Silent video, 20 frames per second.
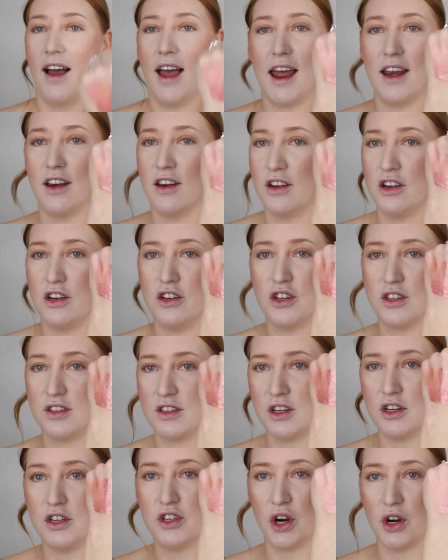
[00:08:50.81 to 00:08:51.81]
And you just,
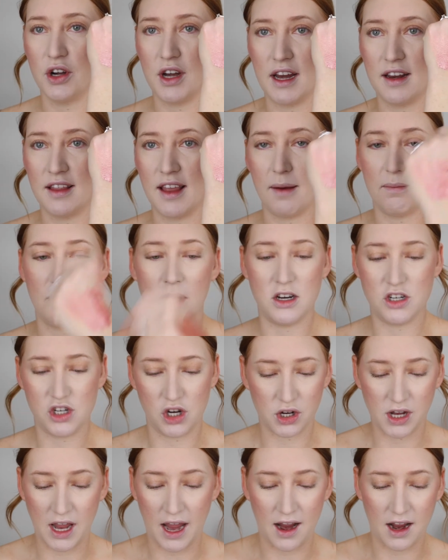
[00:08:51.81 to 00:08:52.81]
you don't need that much,
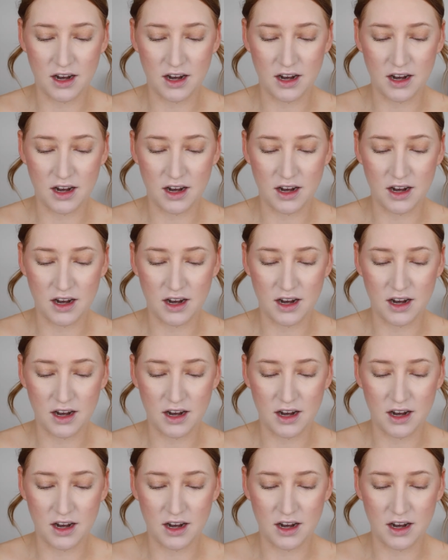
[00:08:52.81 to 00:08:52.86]
okay?